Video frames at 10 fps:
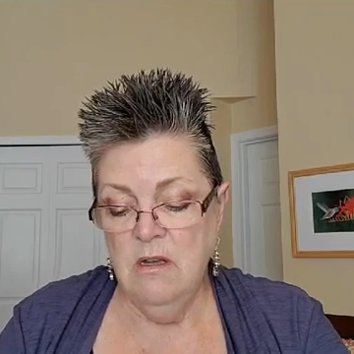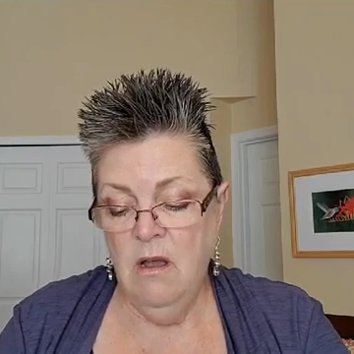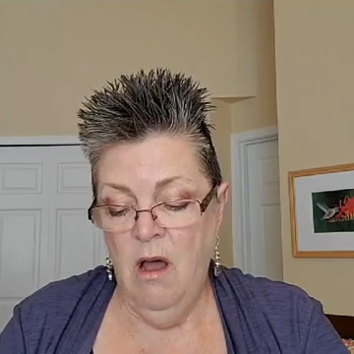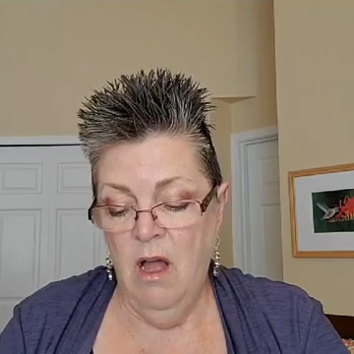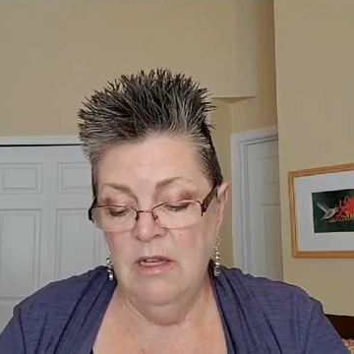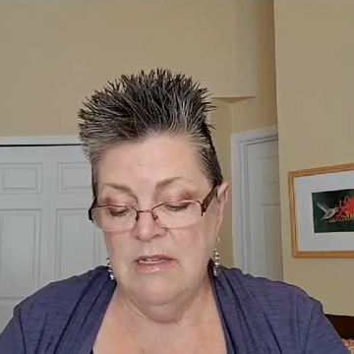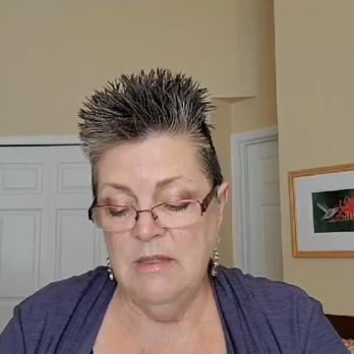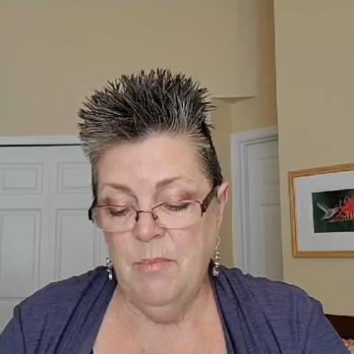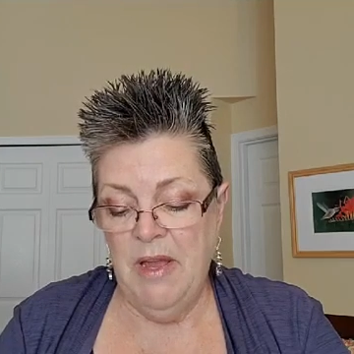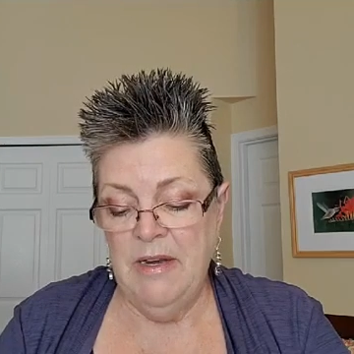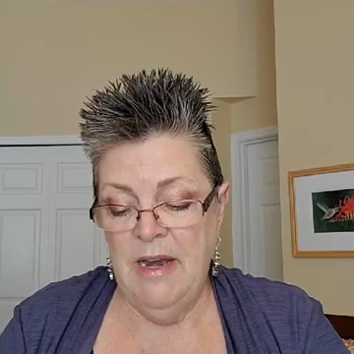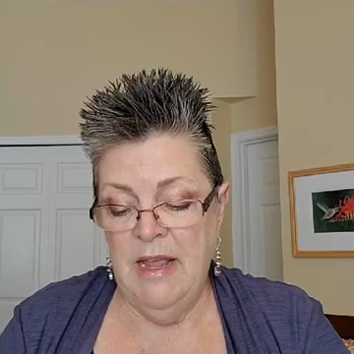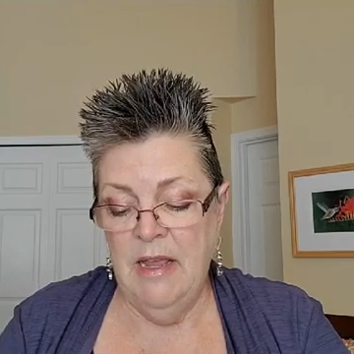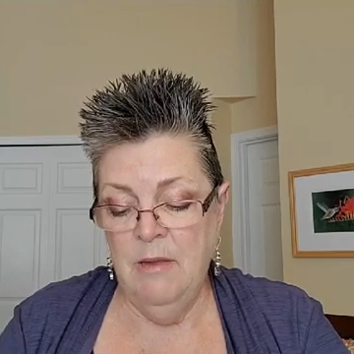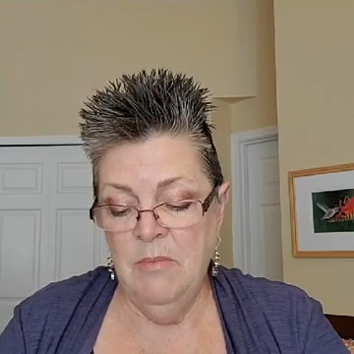Call us by
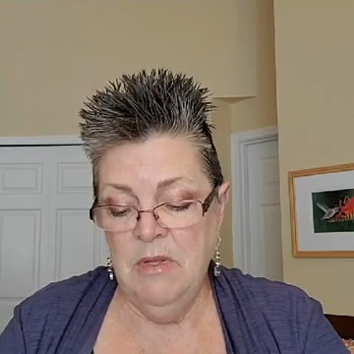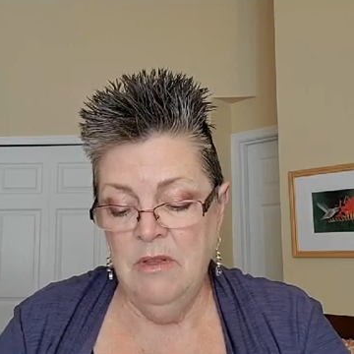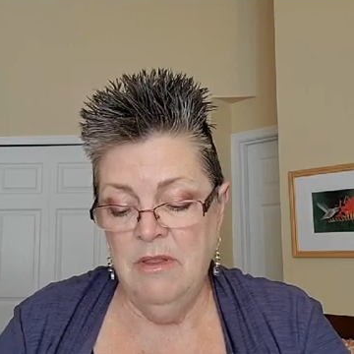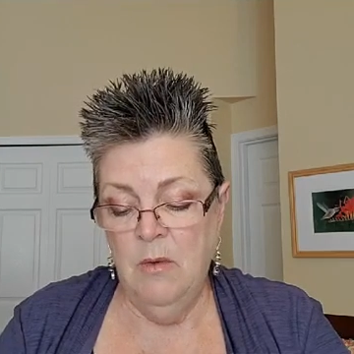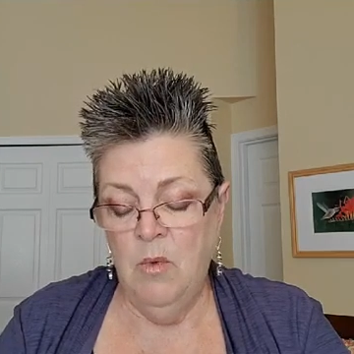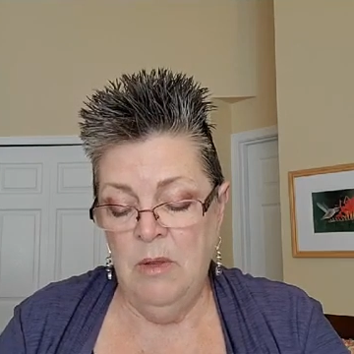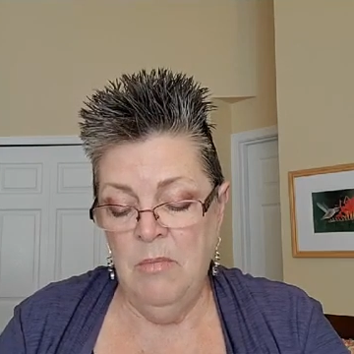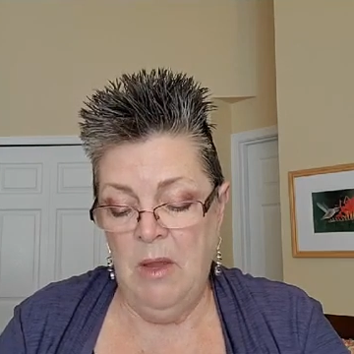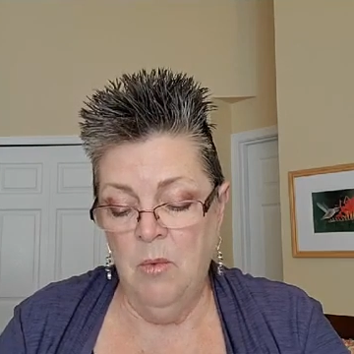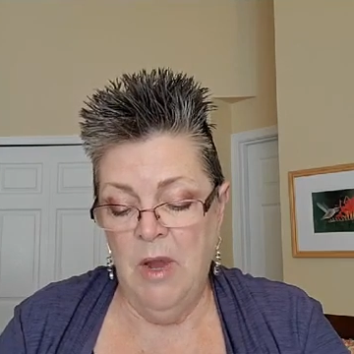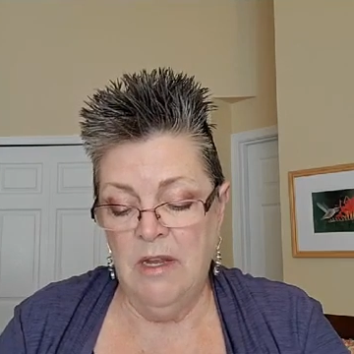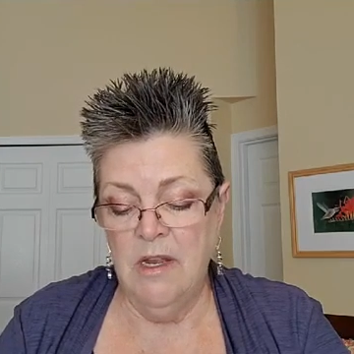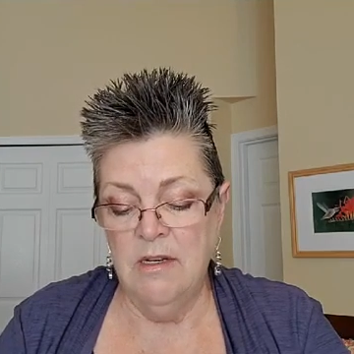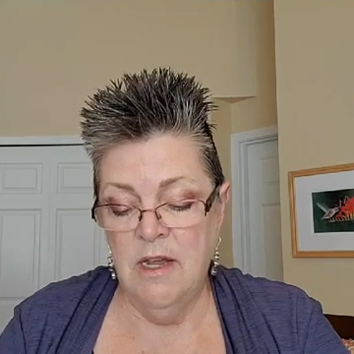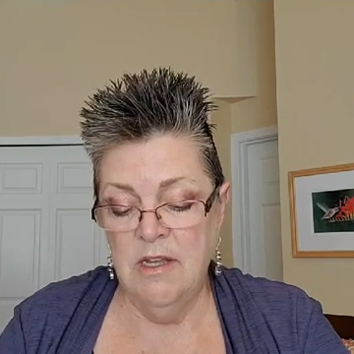name that we may
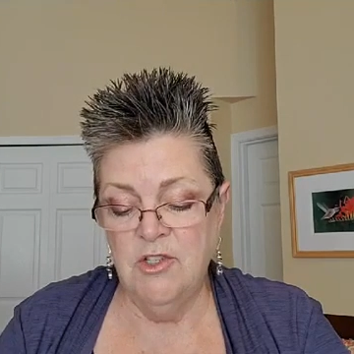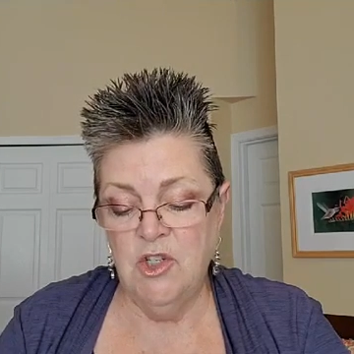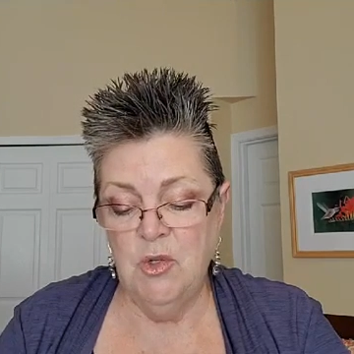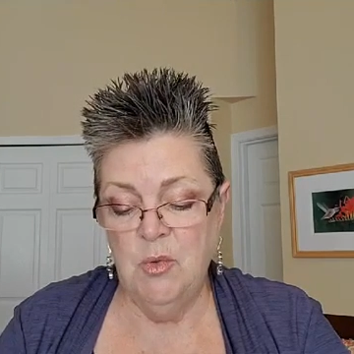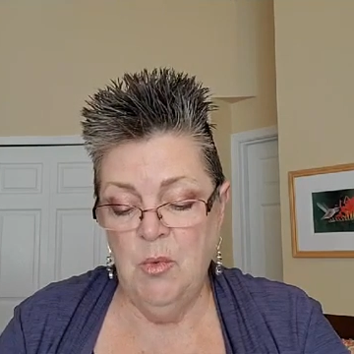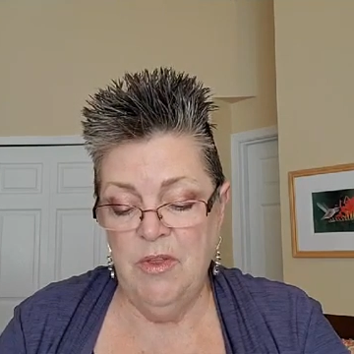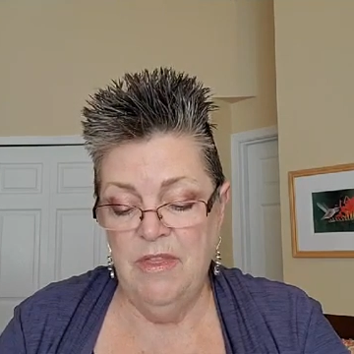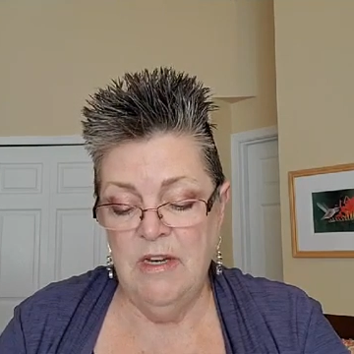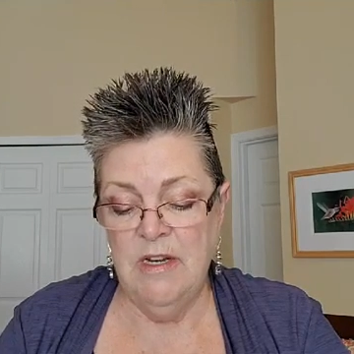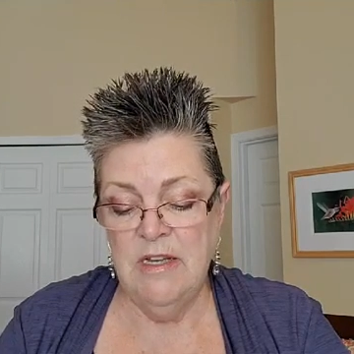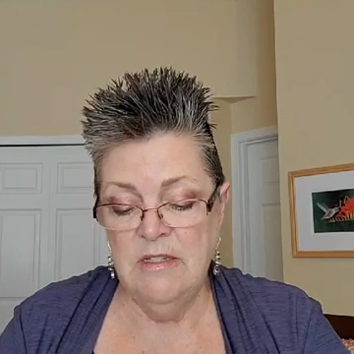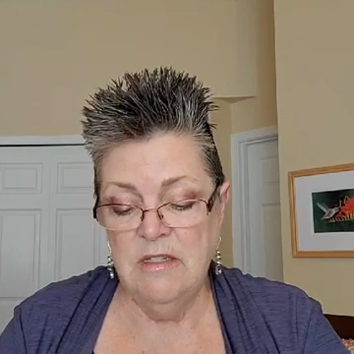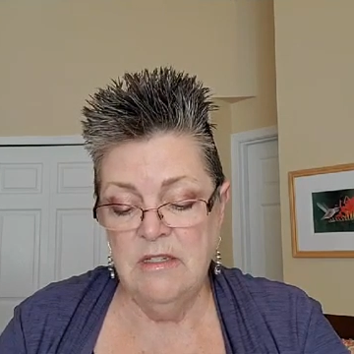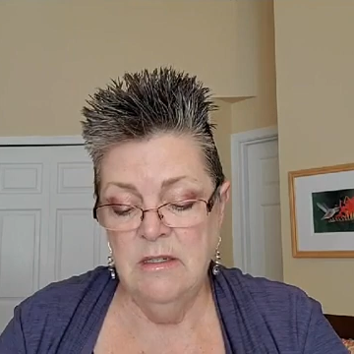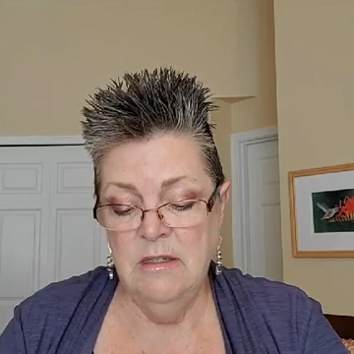recognize you within
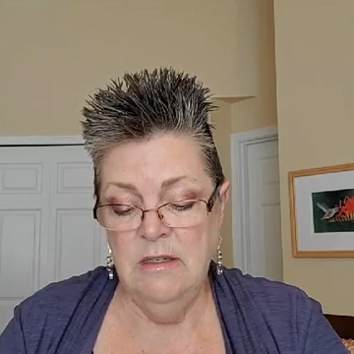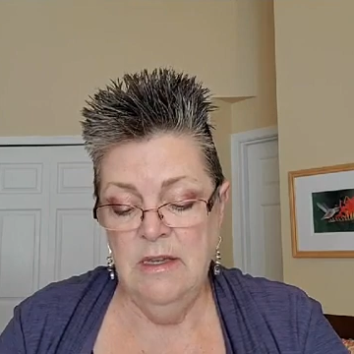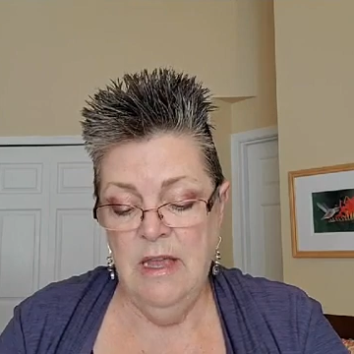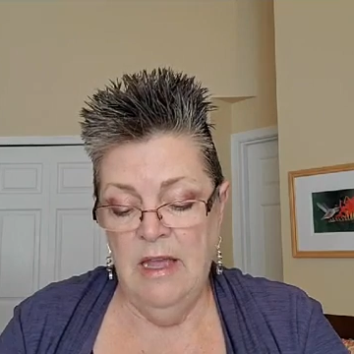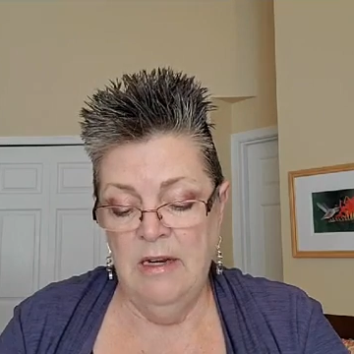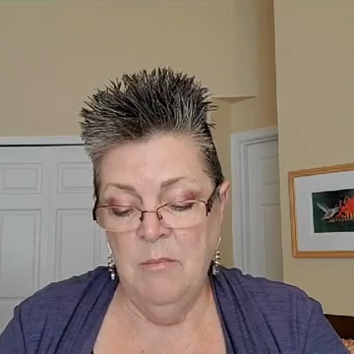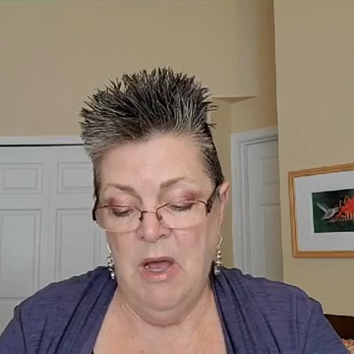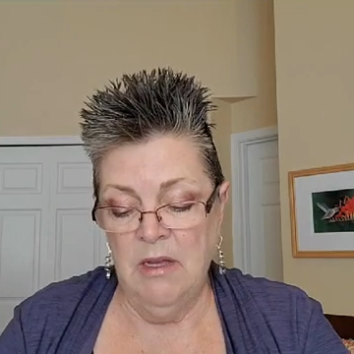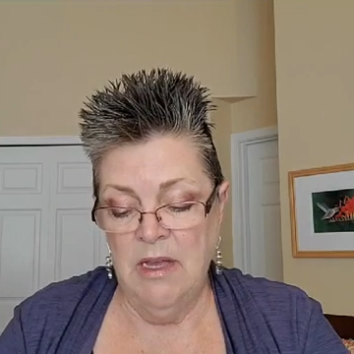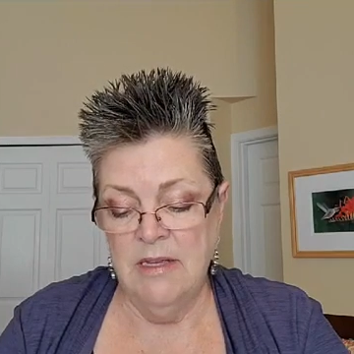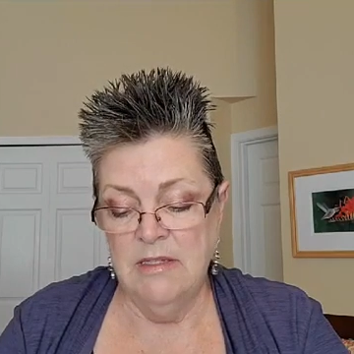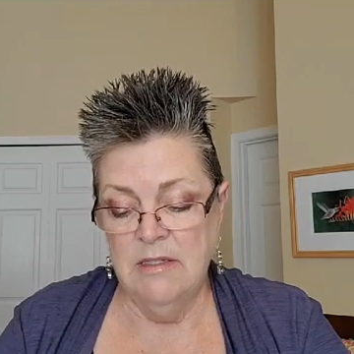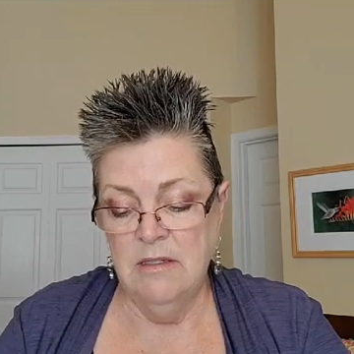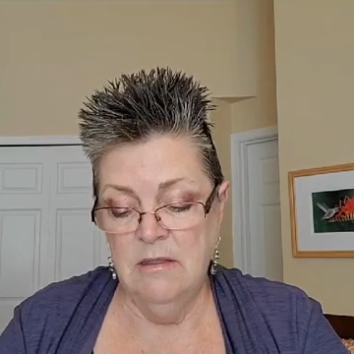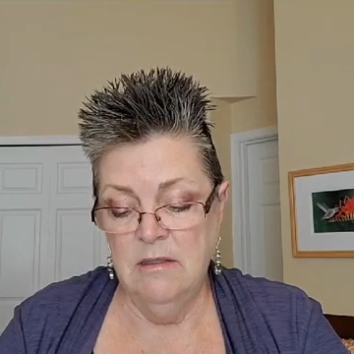us and among us.